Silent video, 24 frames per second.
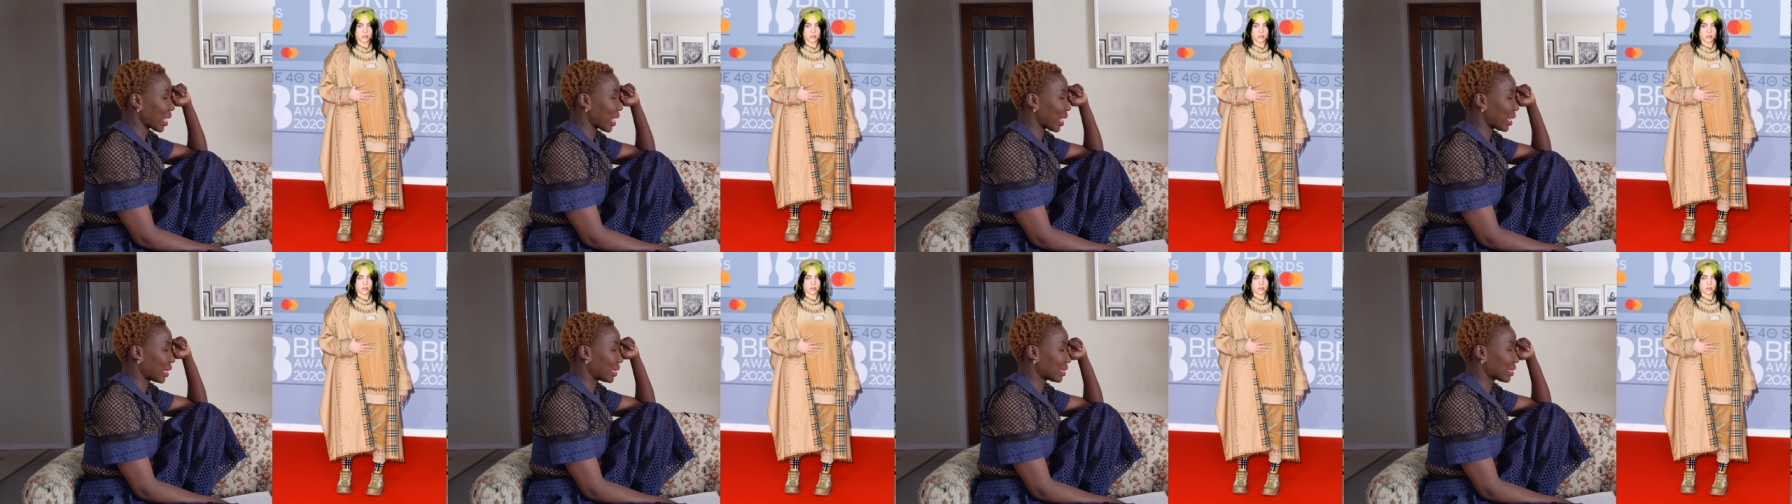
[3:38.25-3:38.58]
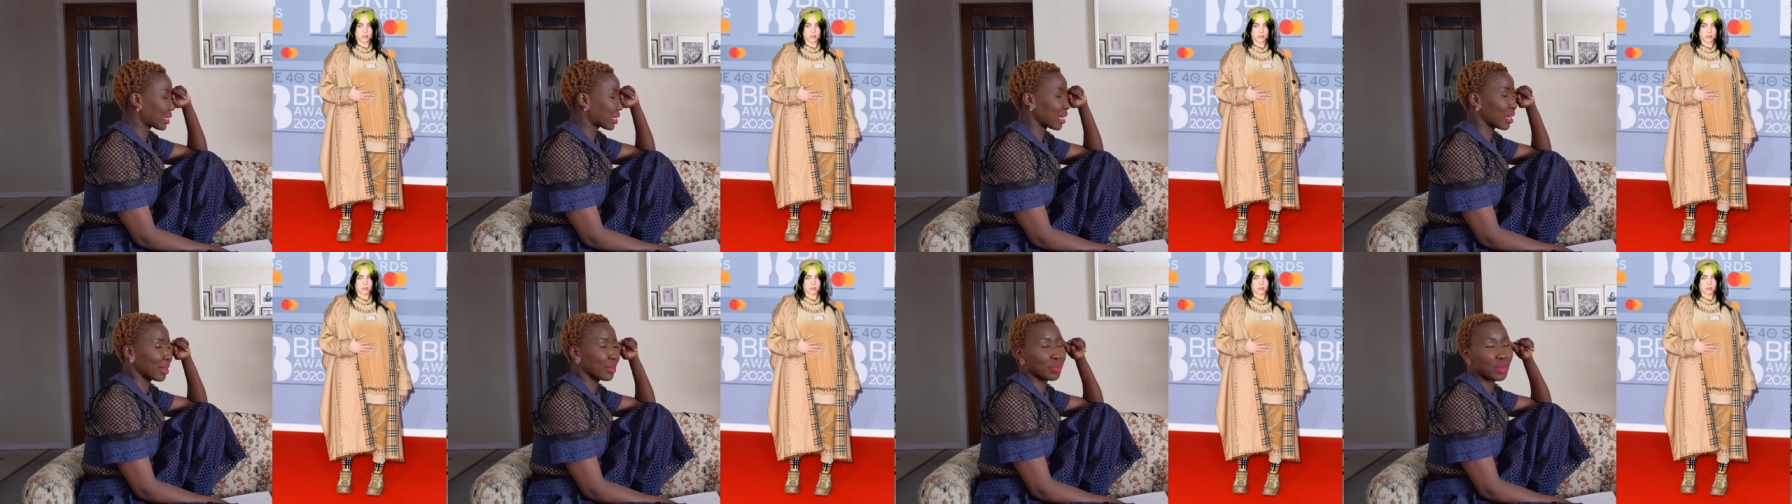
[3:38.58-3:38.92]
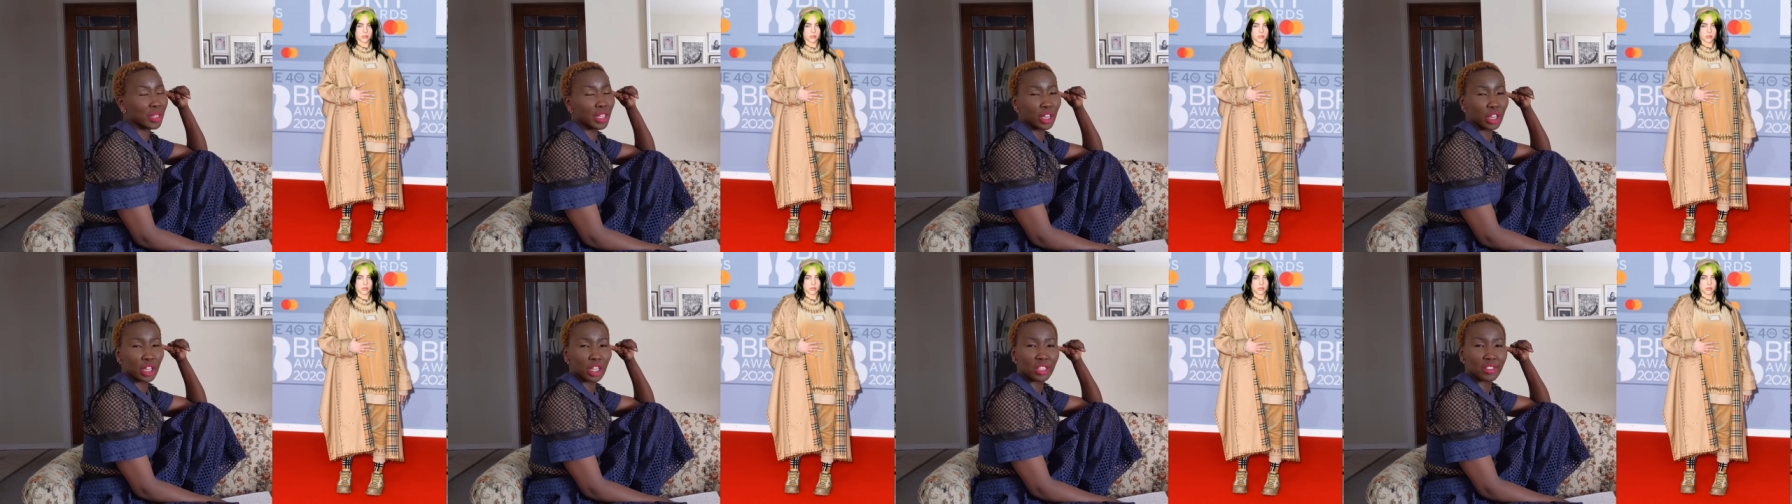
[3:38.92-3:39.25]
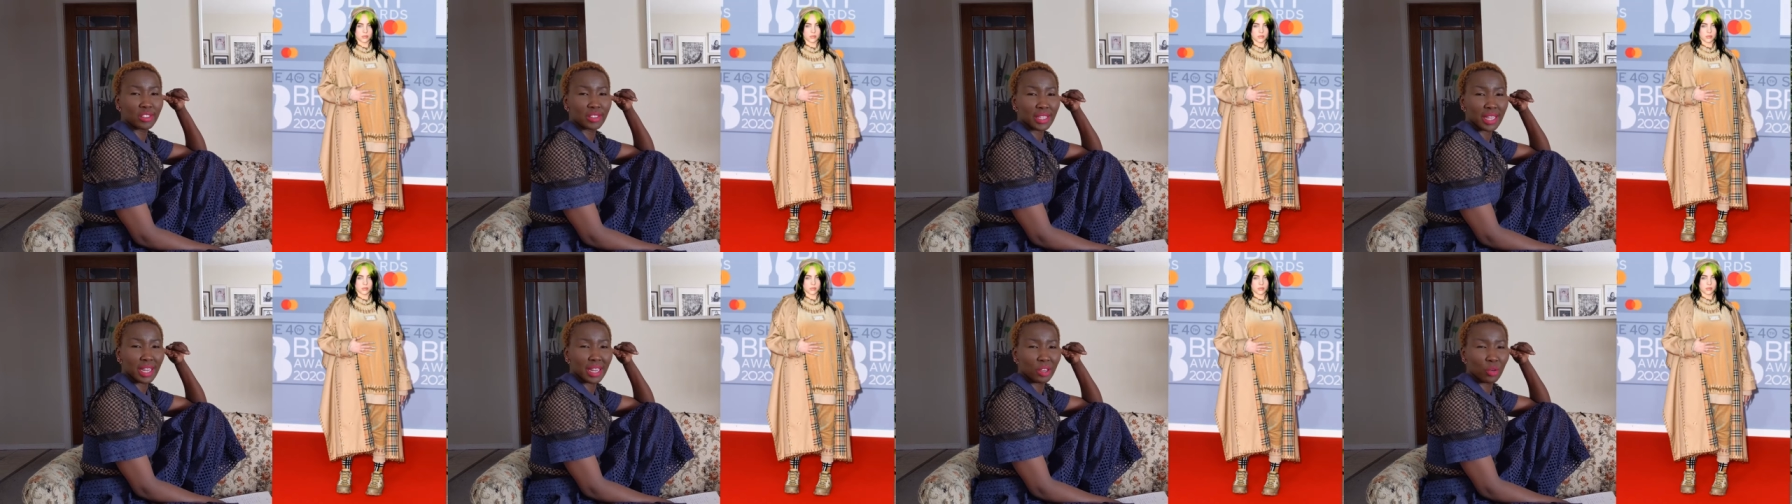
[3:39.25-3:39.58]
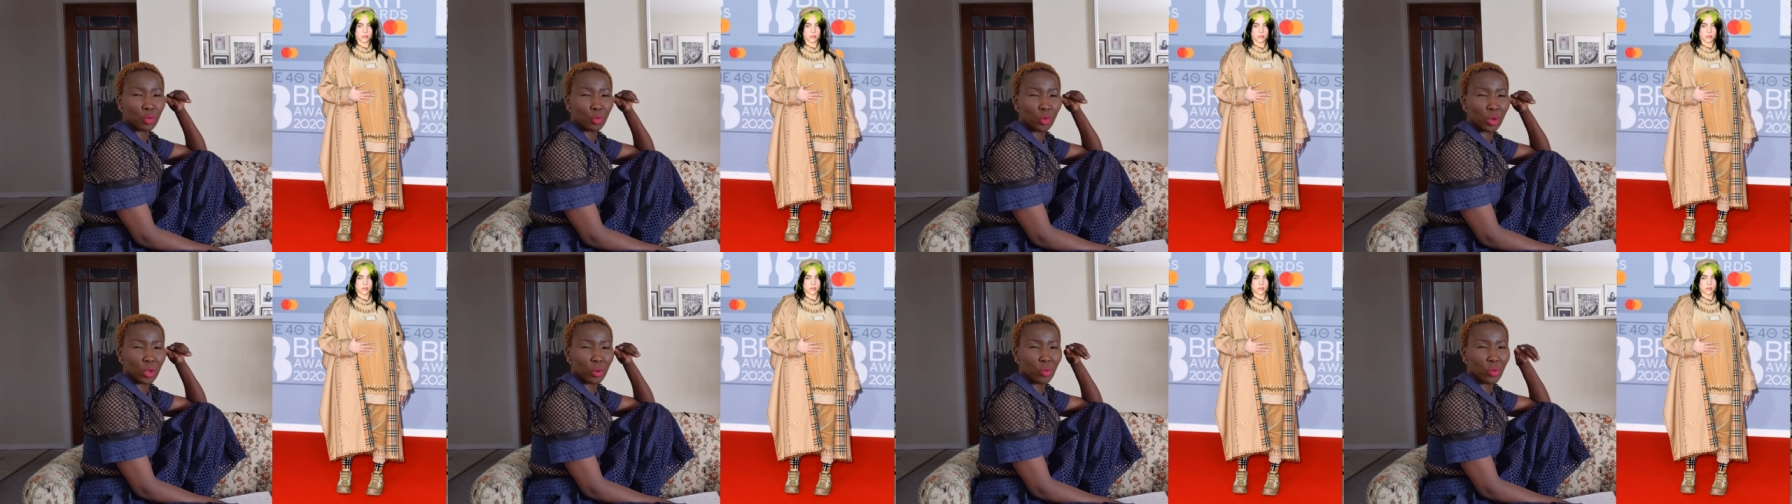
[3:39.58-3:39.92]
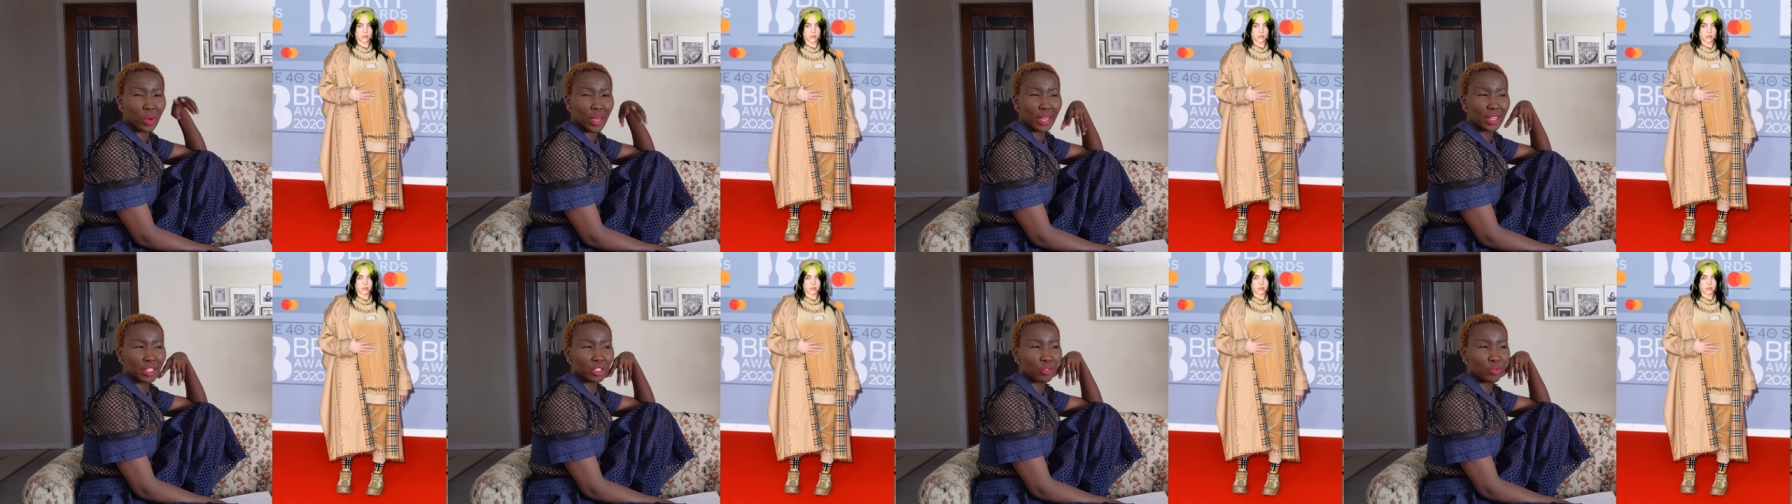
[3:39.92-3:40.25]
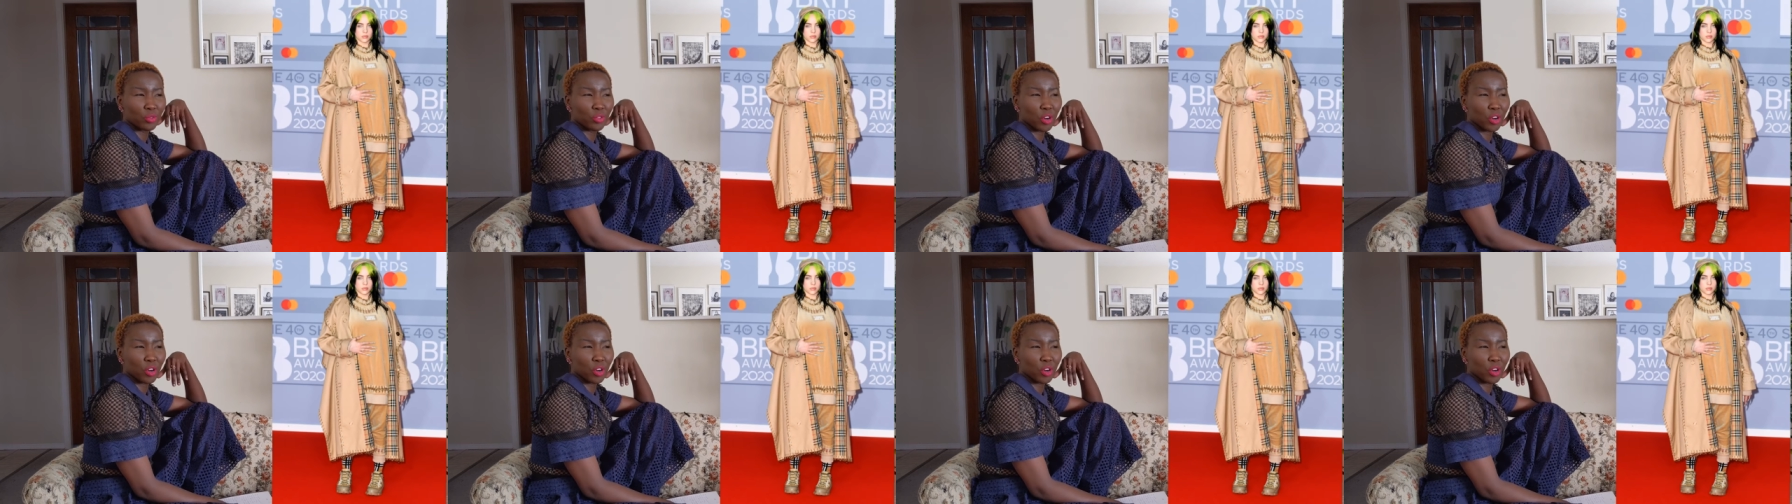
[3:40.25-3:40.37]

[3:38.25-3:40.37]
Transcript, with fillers: and it looks like we went